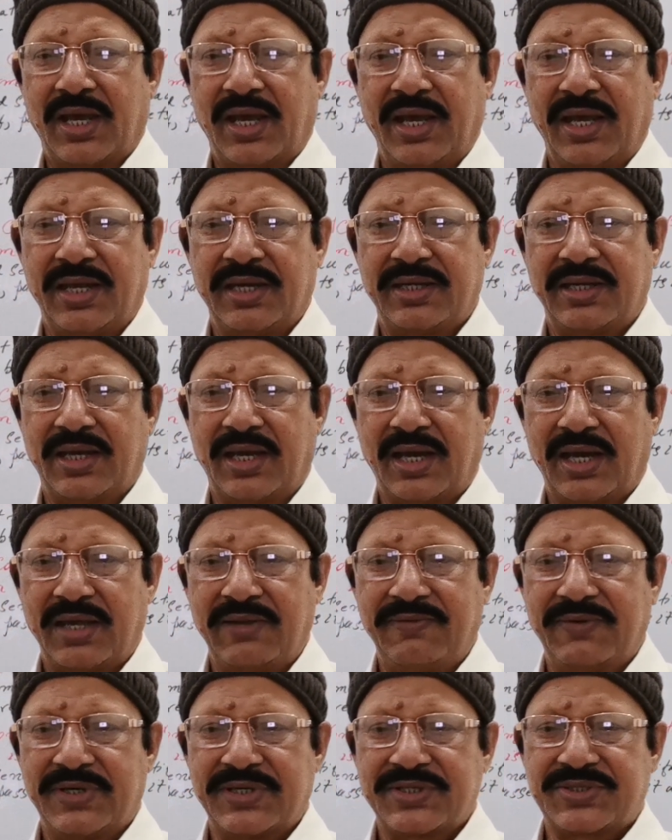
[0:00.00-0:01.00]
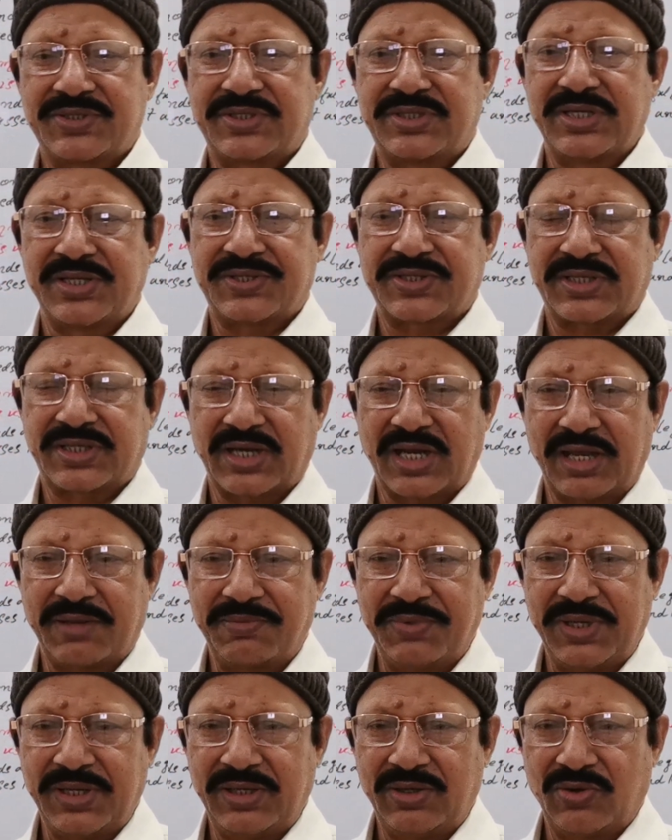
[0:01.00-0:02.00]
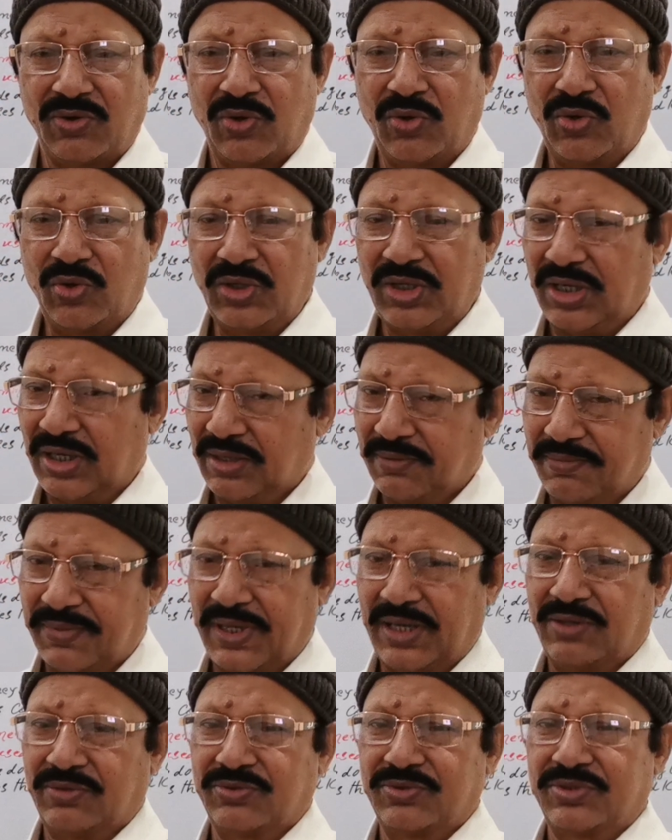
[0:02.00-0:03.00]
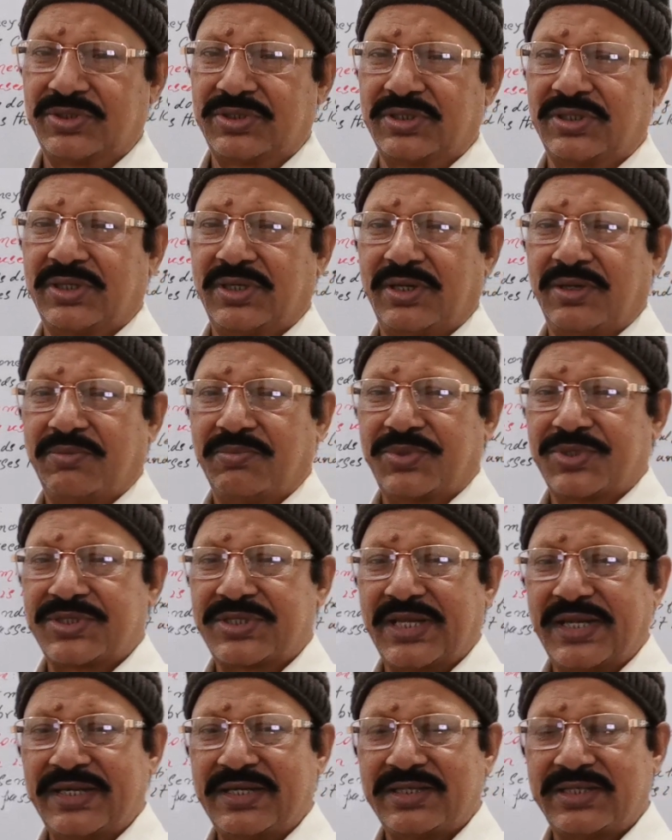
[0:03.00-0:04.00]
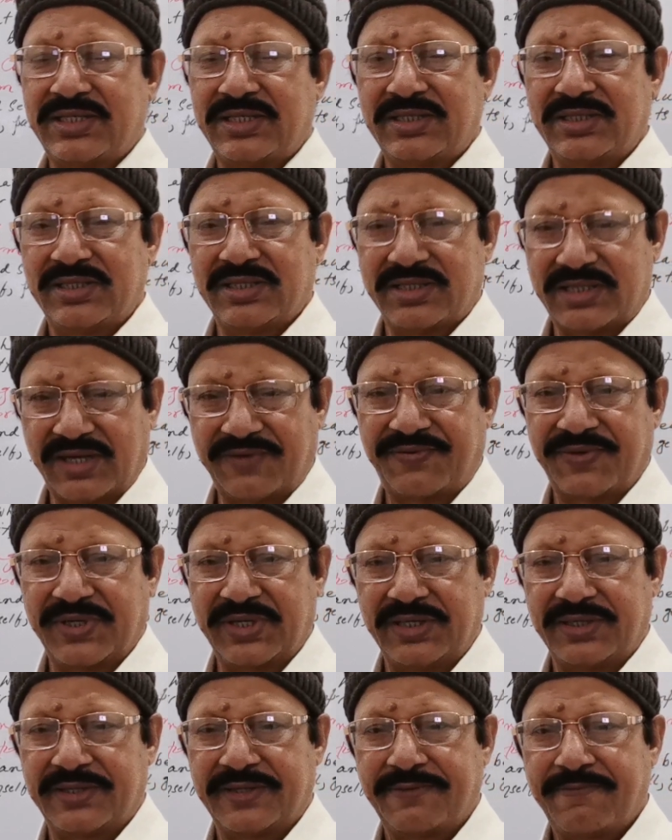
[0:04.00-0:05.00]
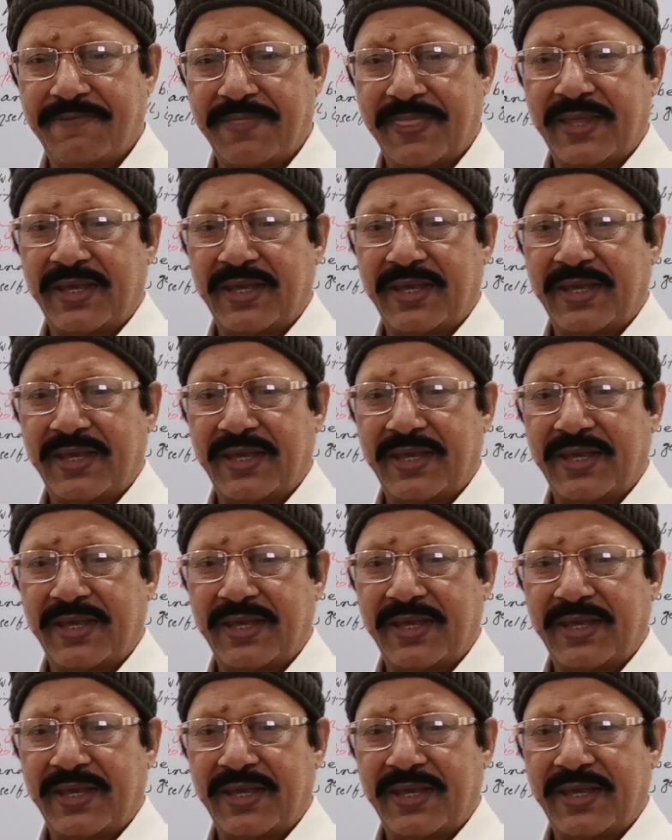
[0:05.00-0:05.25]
and I was describing all about present indefinite.